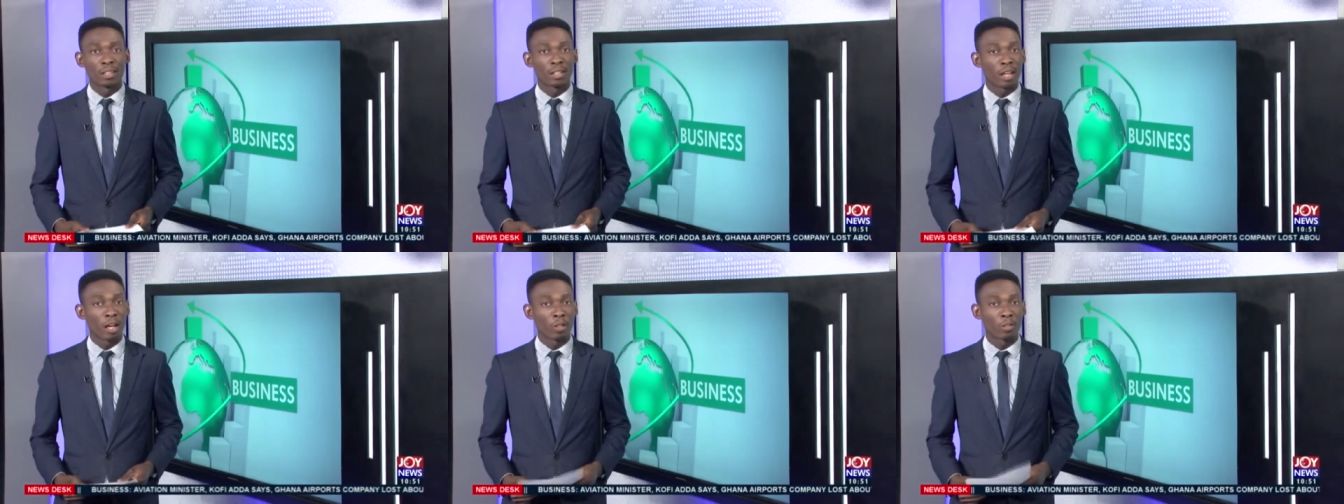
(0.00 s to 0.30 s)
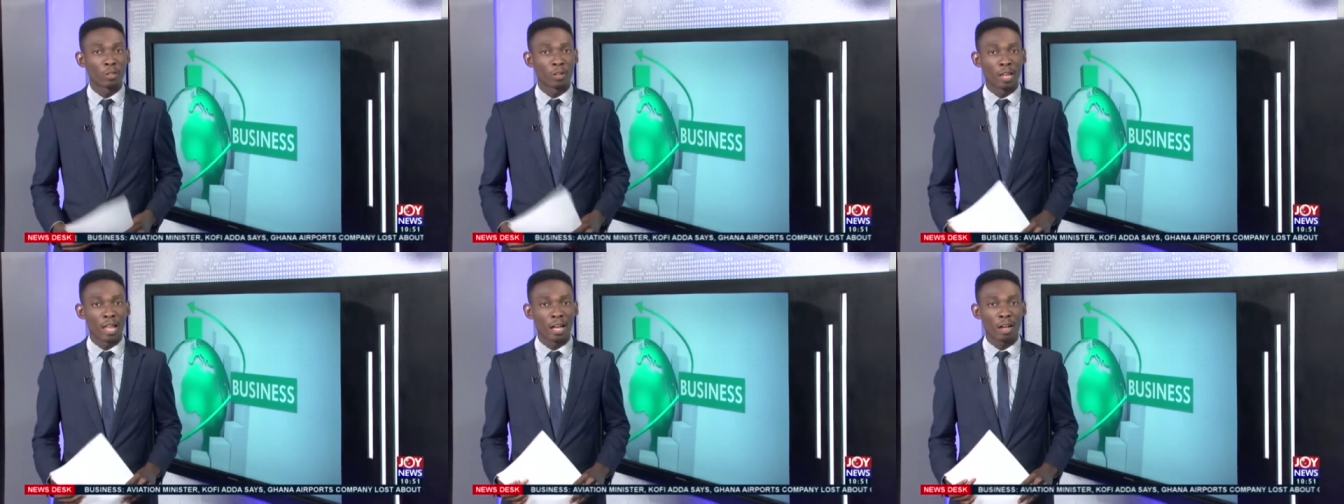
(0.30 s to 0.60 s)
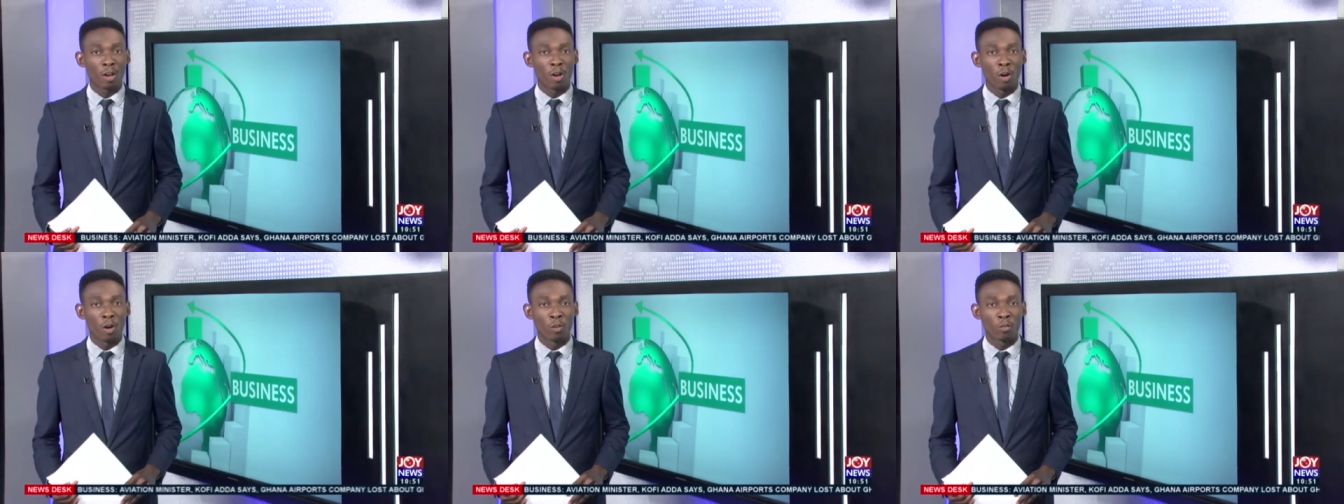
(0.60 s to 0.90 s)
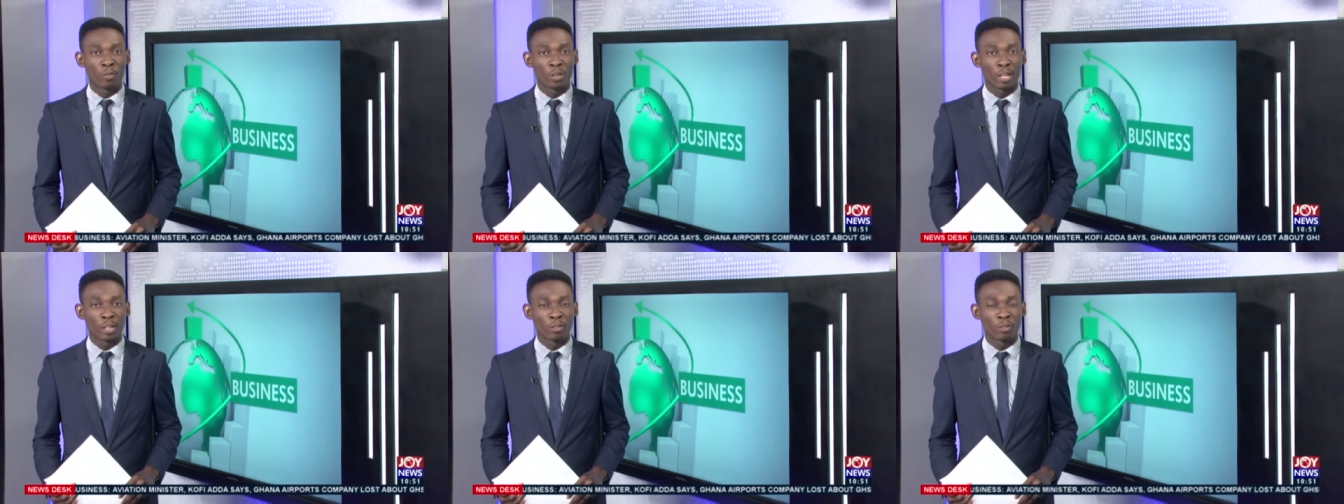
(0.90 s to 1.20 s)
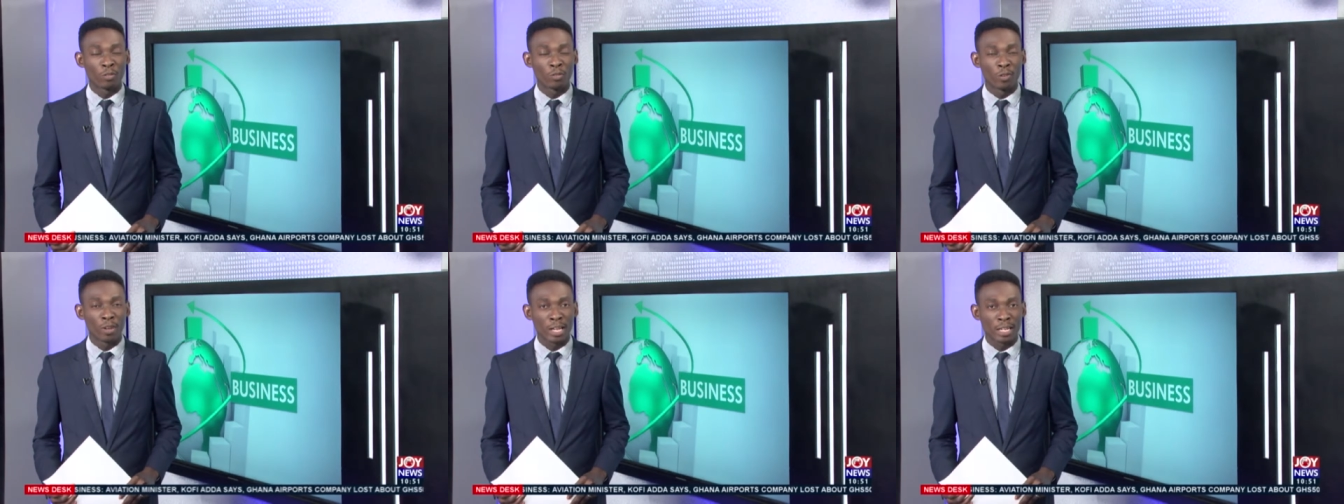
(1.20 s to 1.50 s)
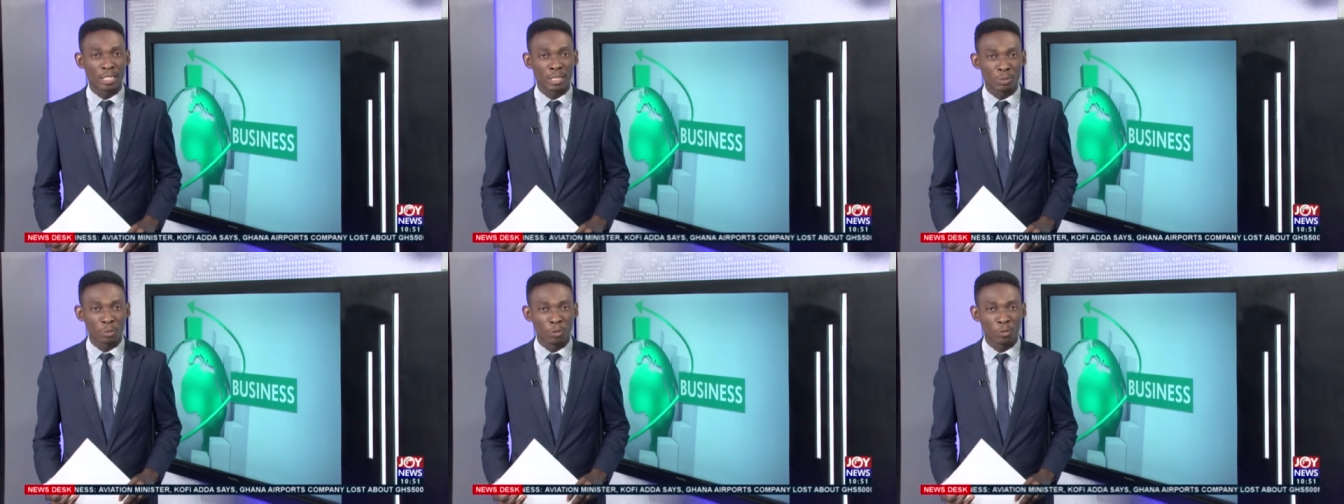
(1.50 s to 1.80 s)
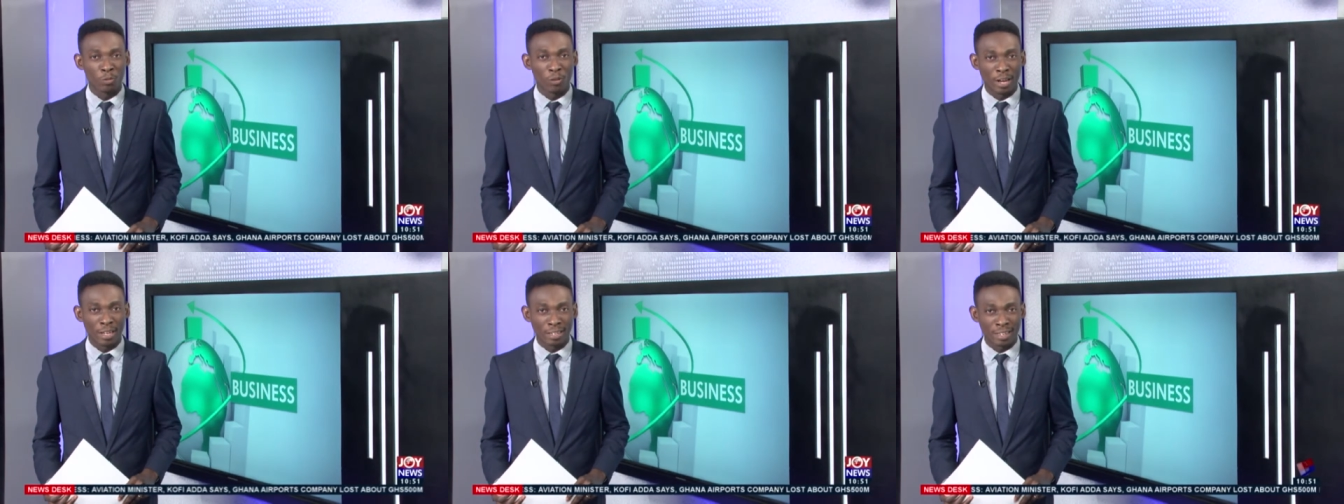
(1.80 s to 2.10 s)
Now, the lack of a flexible
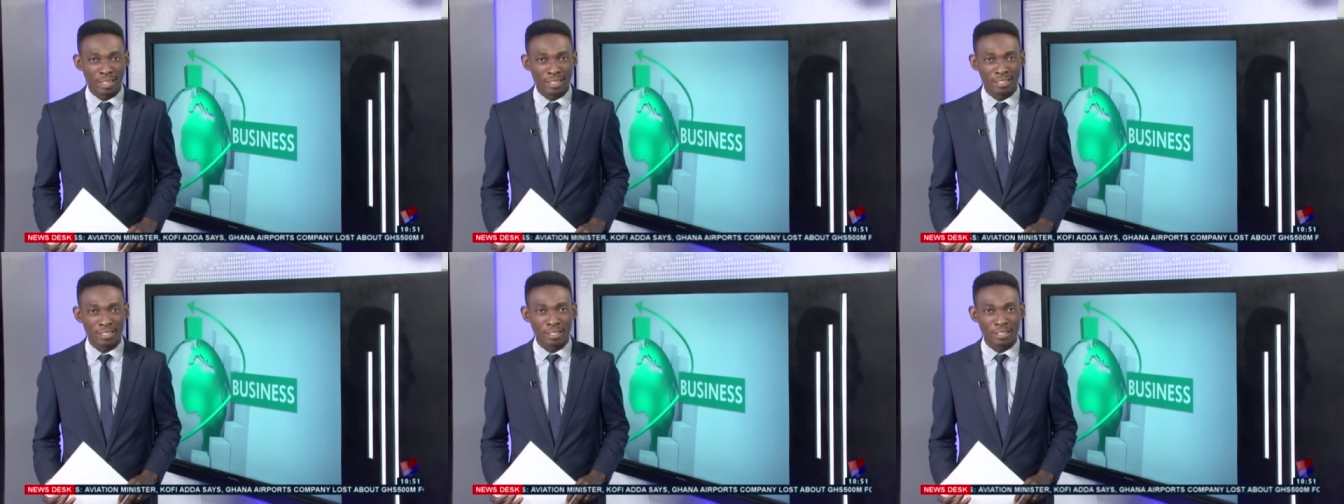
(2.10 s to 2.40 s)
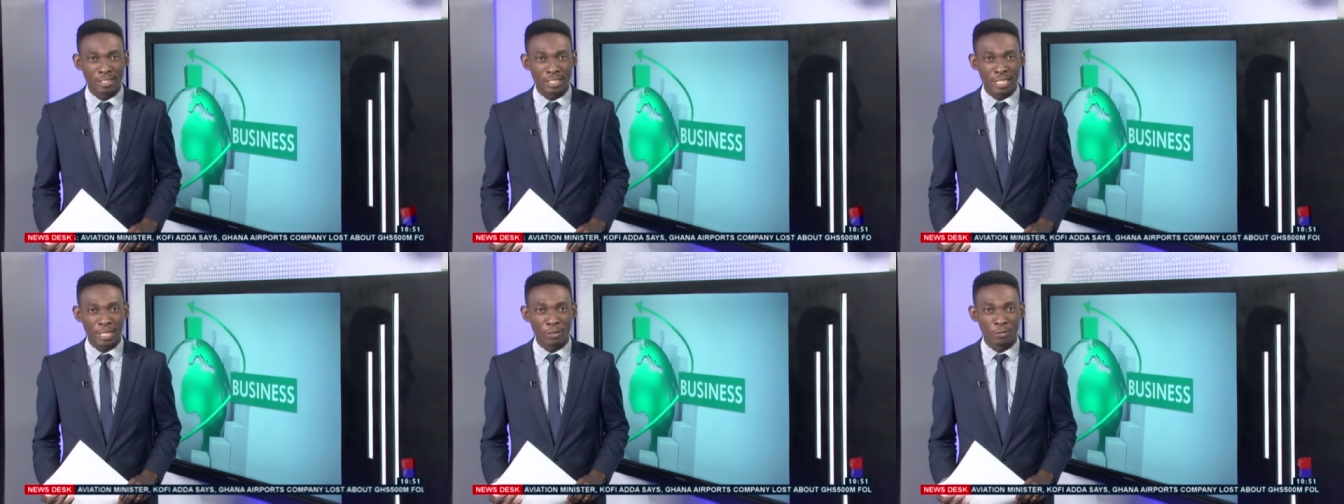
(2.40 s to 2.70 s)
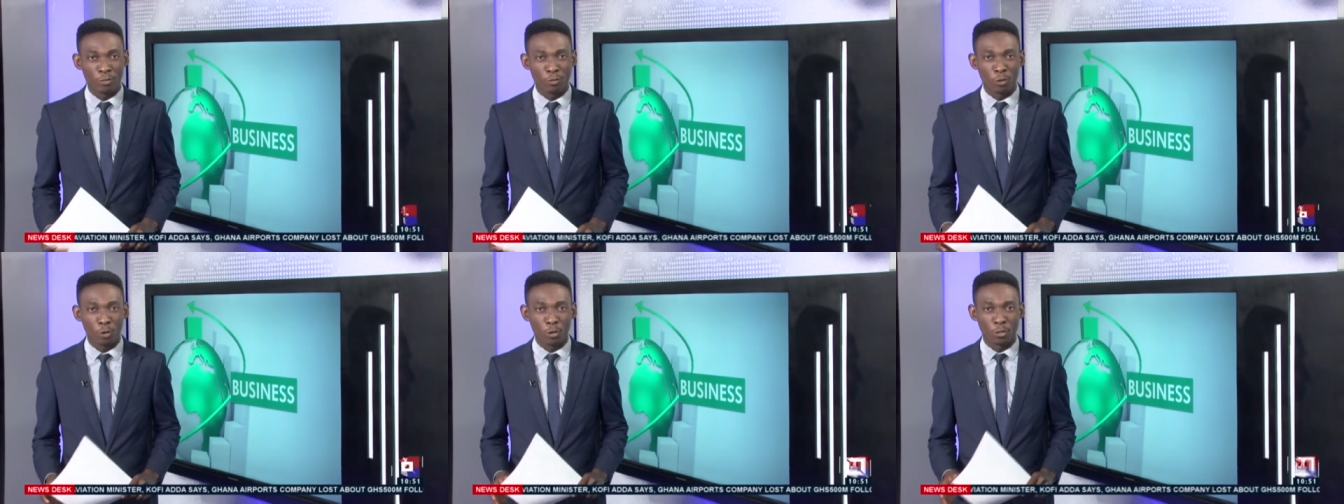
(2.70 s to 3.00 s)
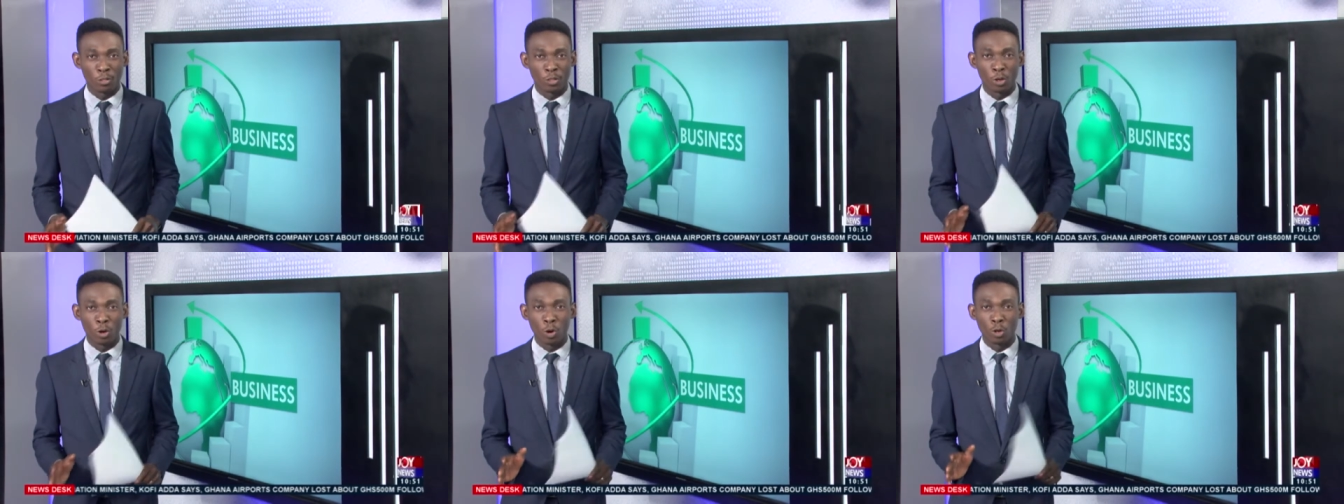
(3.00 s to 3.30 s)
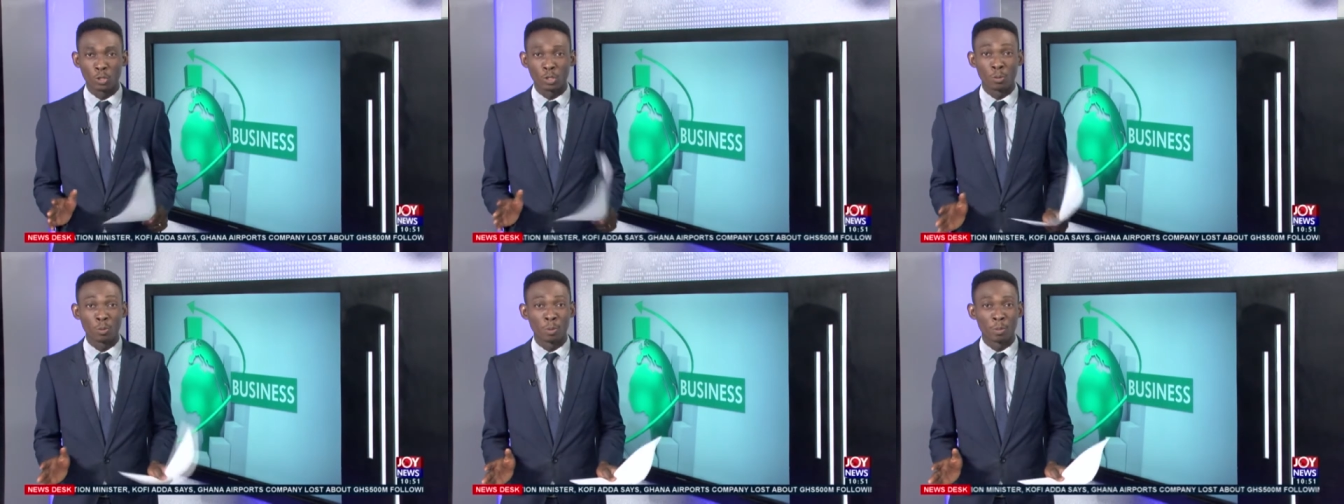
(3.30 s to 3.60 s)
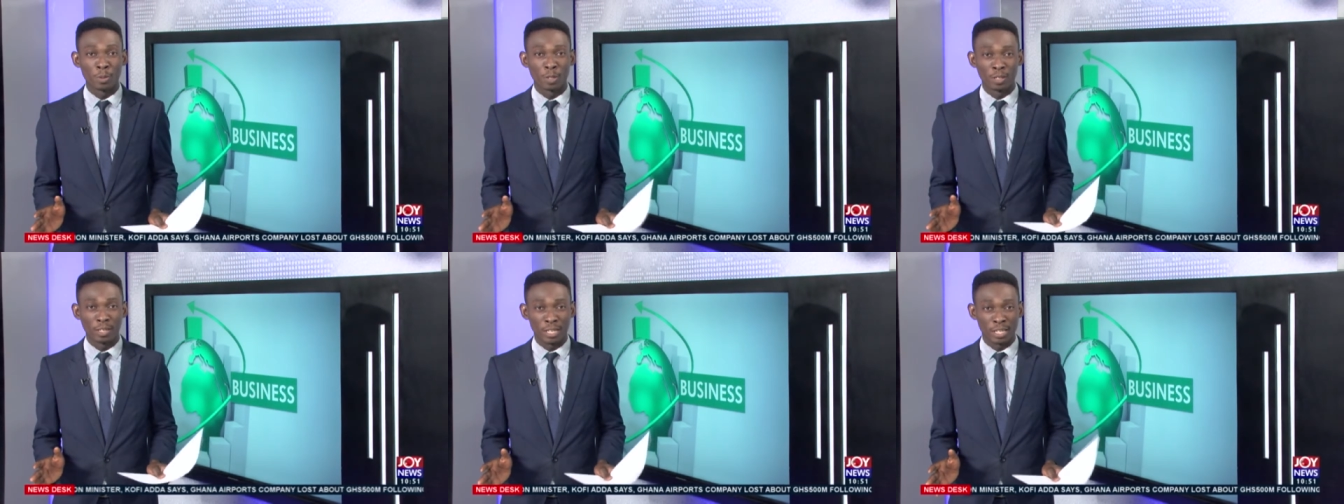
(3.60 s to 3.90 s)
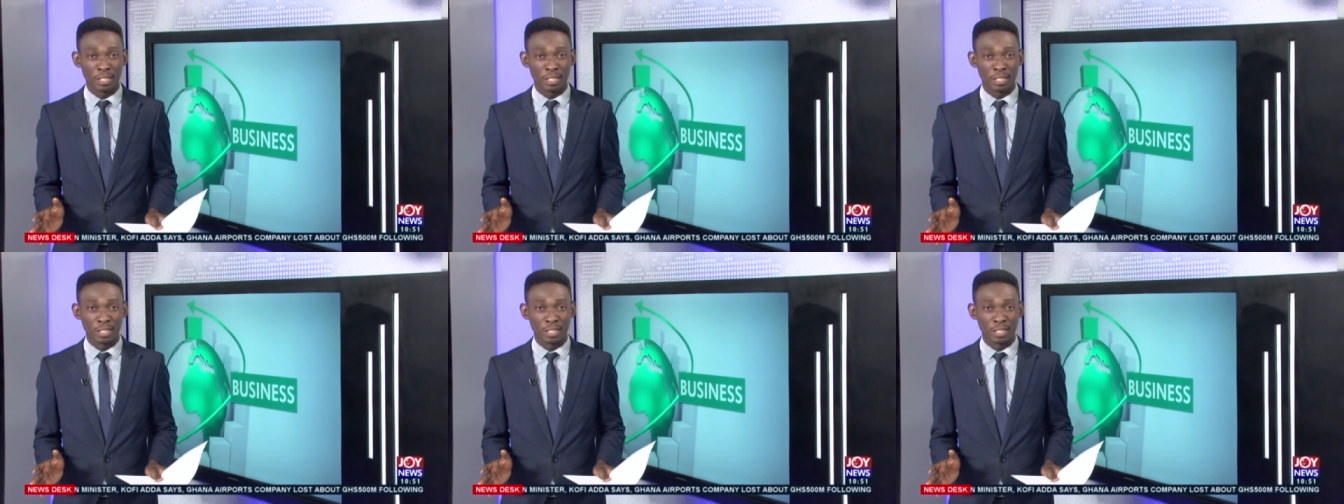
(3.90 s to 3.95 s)
financing scheme for the automobile